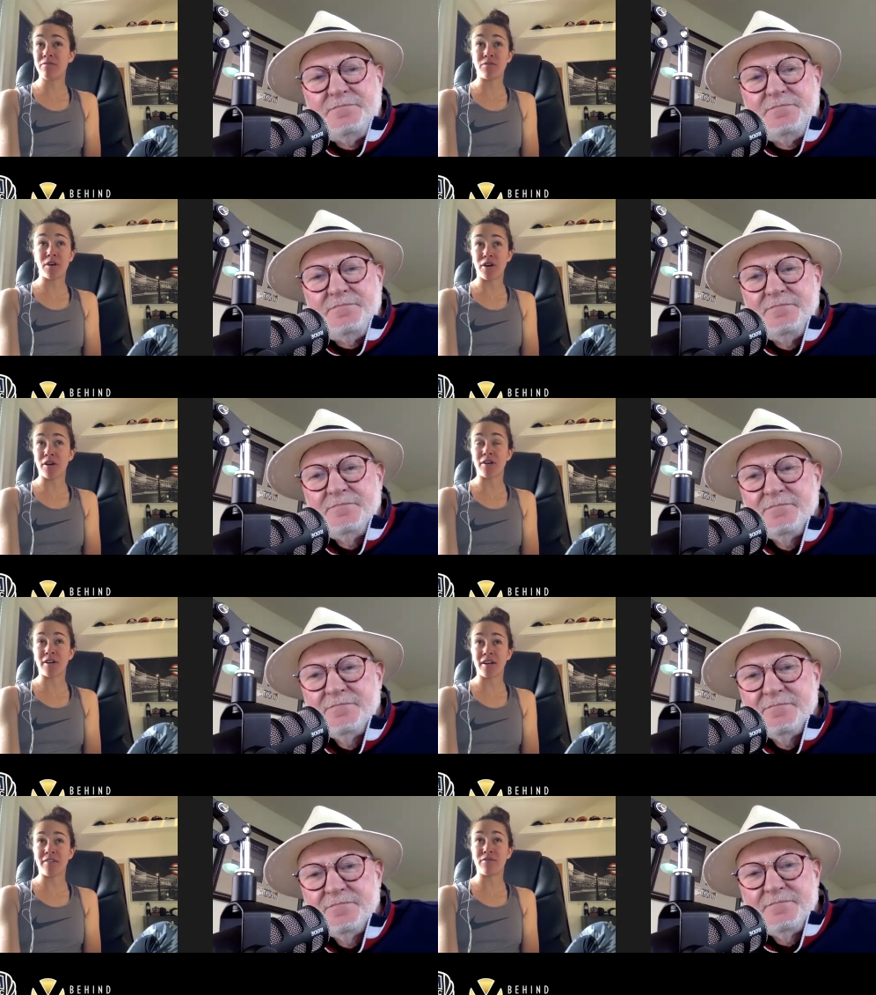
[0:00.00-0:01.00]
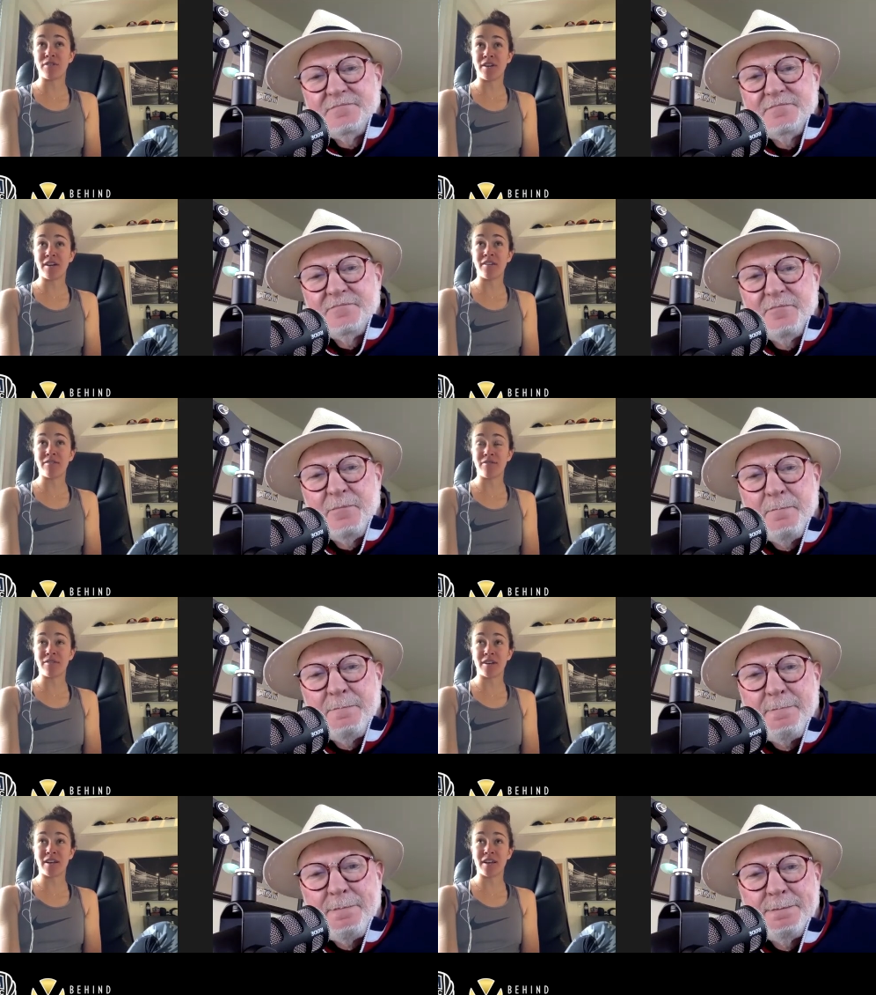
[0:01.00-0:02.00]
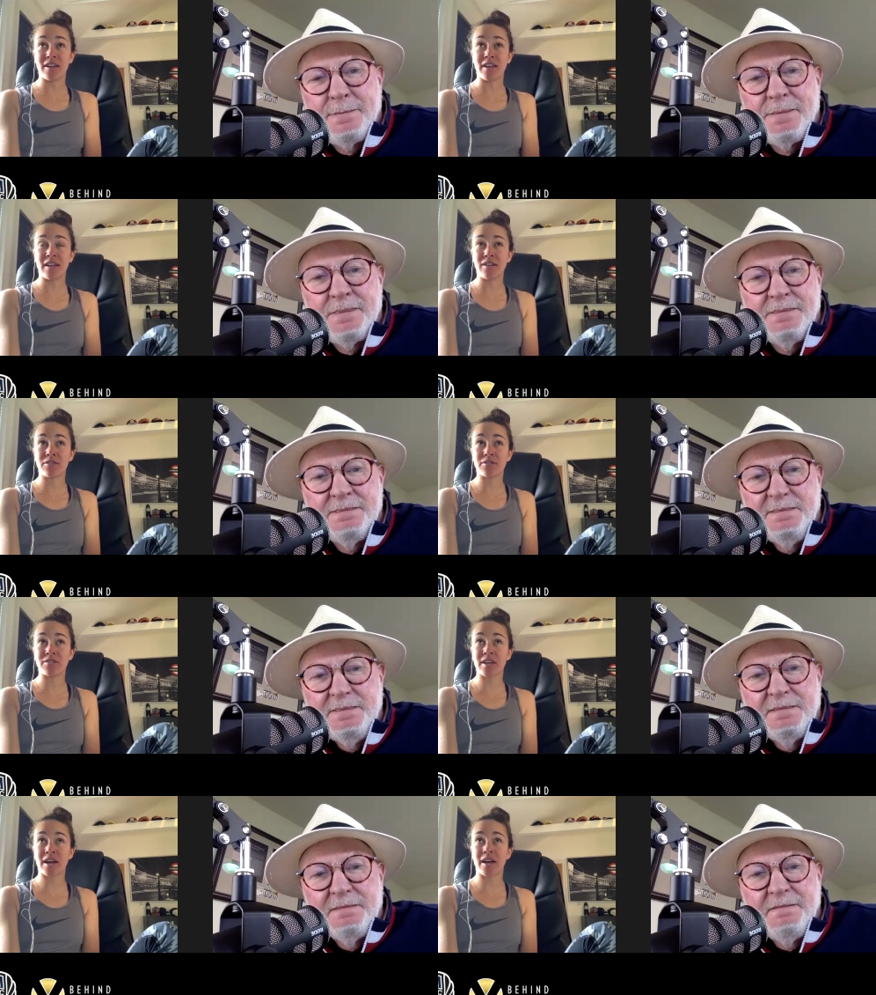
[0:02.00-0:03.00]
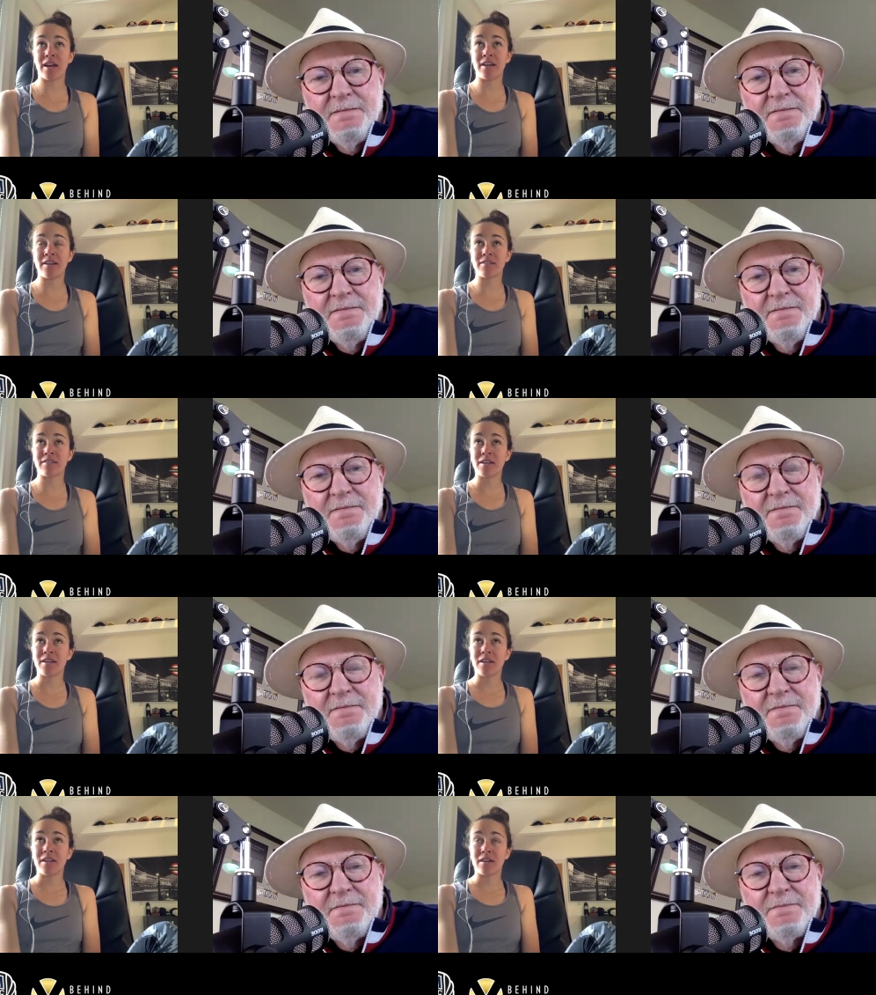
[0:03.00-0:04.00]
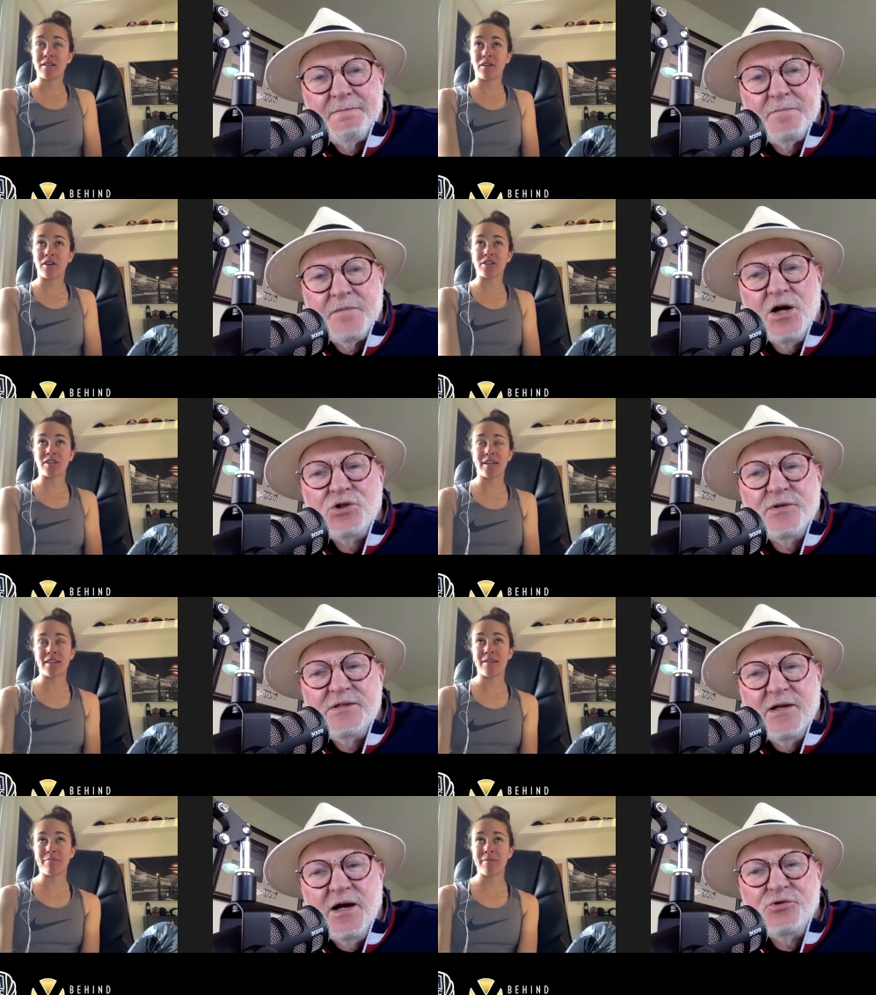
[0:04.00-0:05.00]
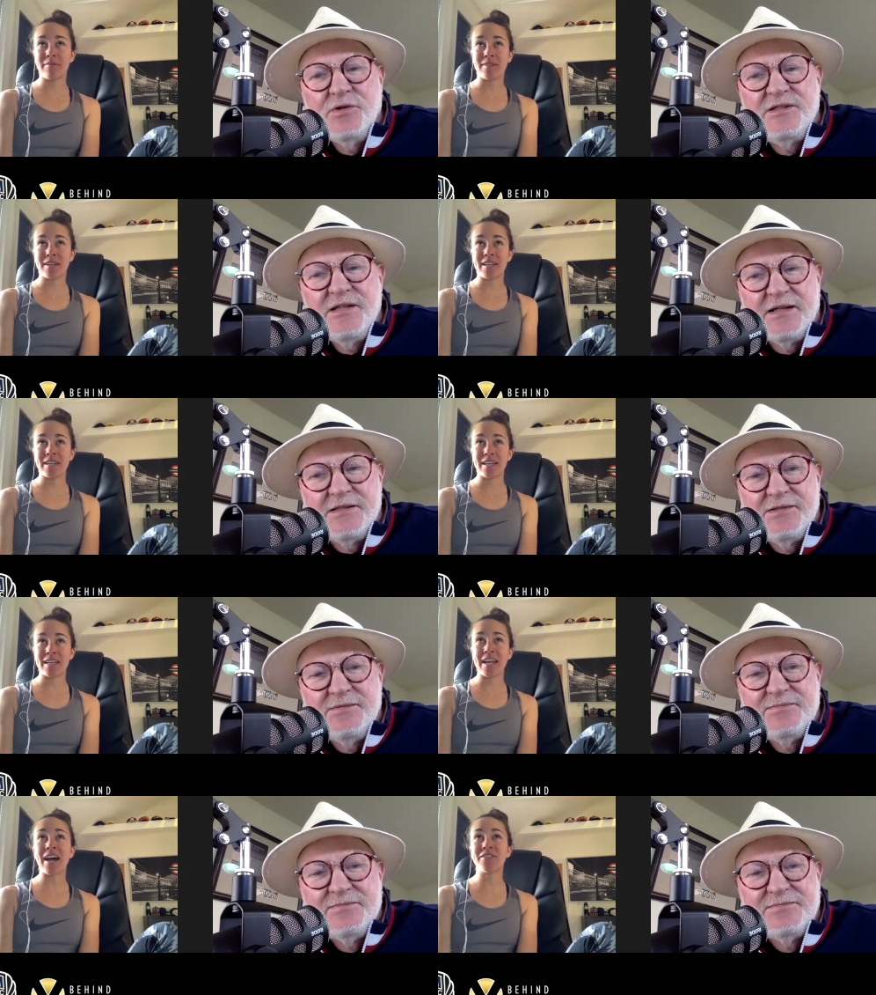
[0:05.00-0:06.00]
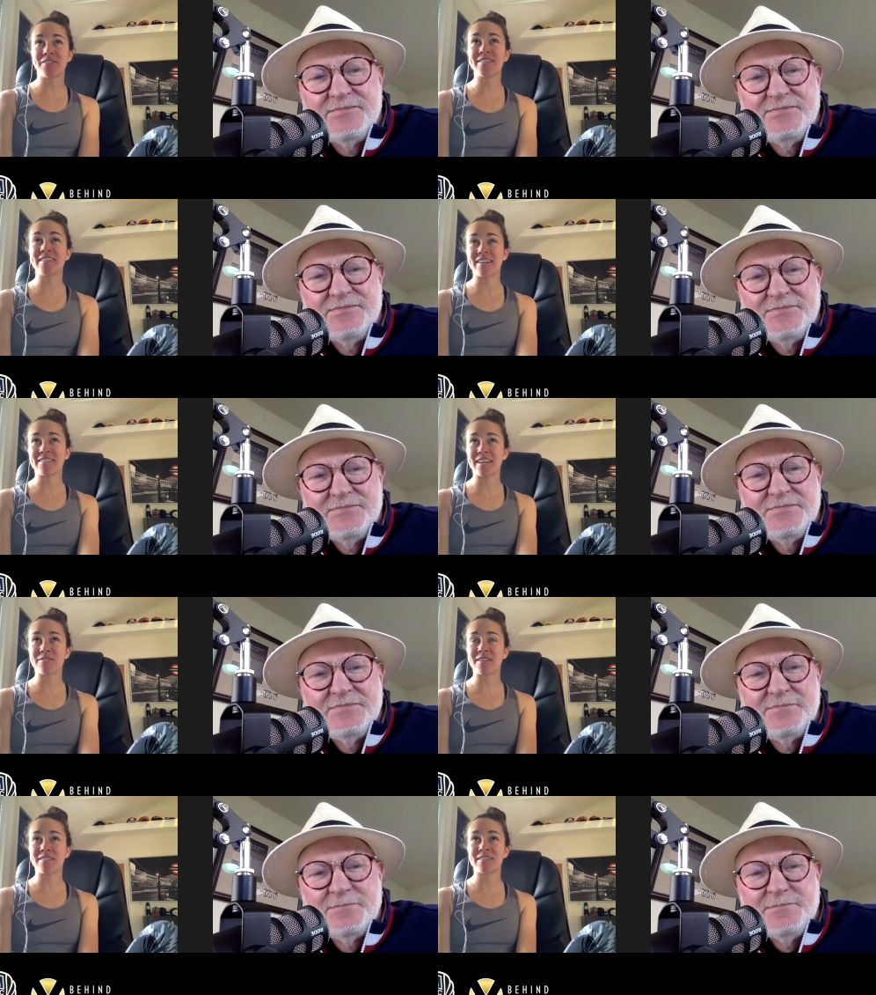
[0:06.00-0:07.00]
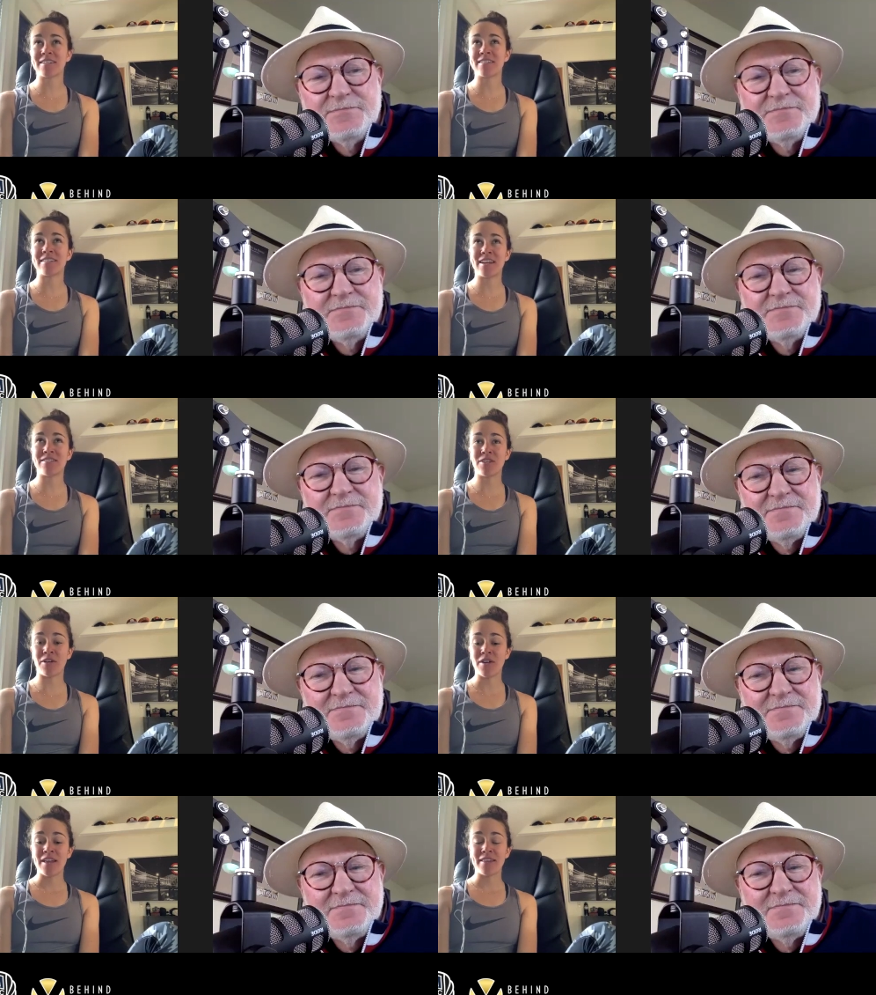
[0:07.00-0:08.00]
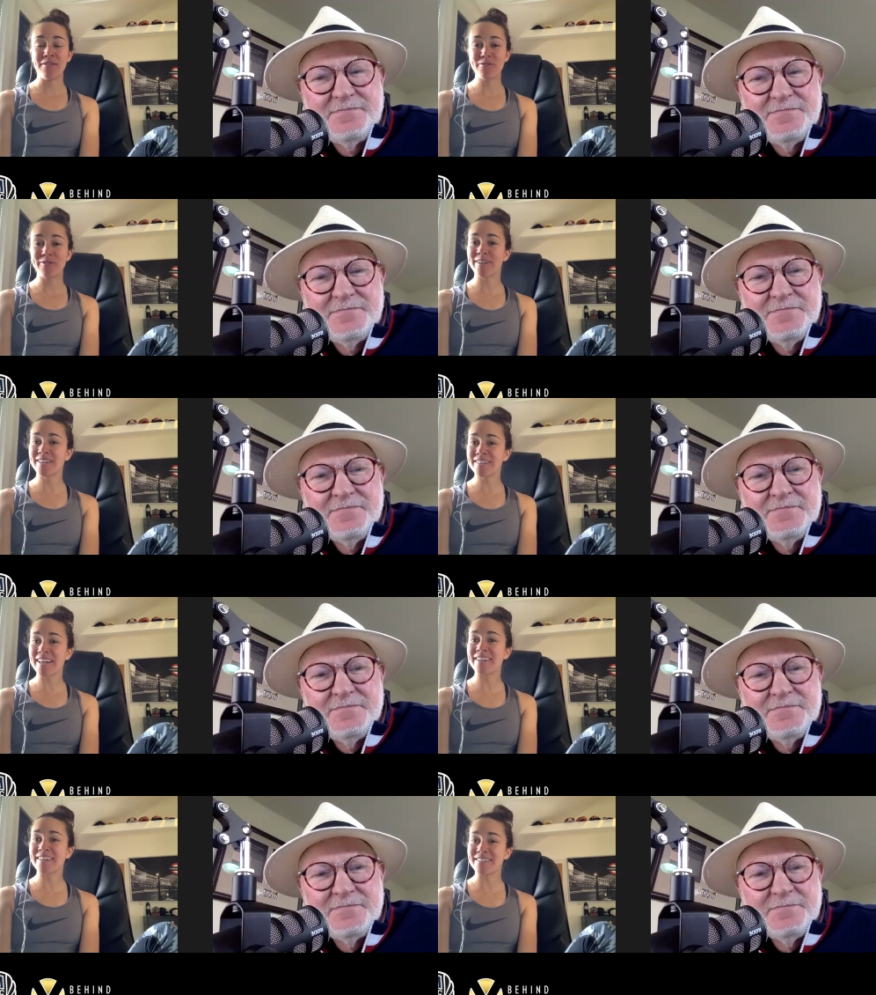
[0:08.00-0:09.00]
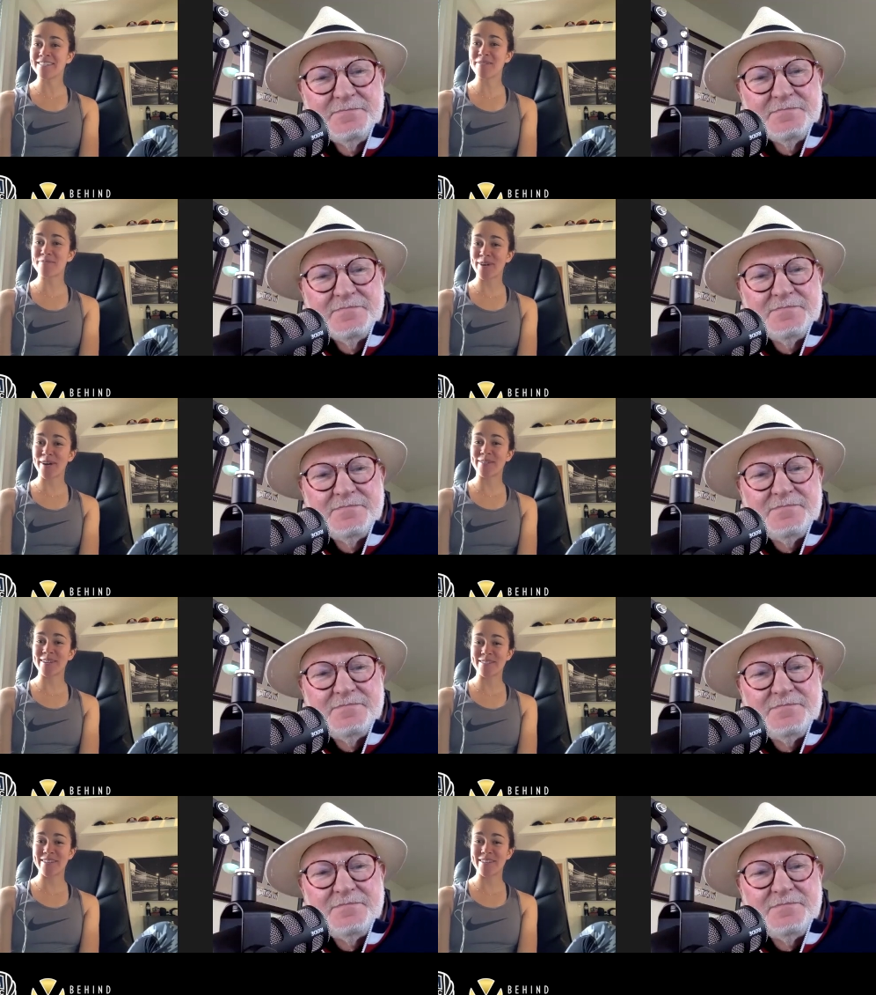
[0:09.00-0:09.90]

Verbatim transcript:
Speaker 1: far for a for a hill size. Gosh, 100,
Speaker 2: 106.
Speaker 1: 106. That's what I was gonna say. So they were really letting us jump far, which